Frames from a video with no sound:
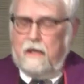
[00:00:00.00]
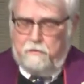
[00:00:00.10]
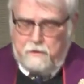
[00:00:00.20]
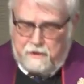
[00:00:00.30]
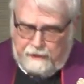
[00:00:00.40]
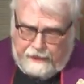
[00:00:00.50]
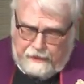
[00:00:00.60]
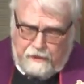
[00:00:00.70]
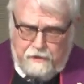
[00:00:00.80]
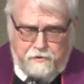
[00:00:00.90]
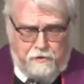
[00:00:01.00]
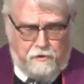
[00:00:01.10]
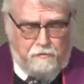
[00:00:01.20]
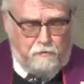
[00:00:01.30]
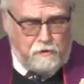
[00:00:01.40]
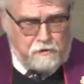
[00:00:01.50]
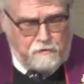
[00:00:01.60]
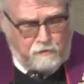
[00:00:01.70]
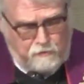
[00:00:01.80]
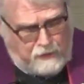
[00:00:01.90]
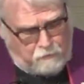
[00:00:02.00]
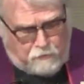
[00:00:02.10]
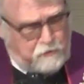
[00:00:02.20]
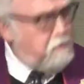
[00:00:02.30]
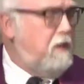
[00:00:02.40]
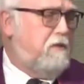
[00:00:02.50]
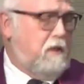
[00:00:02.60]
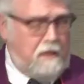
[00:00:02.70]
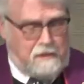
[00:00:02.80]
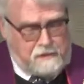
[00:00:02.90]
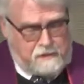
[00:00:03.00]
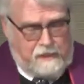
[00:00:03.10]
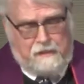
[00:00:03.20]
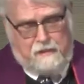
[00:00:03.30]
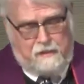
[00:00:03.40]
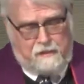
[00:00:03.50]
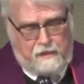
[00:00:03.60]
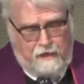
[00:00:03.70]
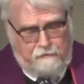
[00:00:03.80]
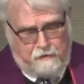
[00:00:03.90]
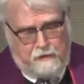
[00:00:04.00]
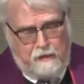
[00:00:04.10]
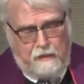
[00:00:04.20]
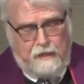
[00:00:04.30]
and was laid in a tomb, was risen and ascended into heaven,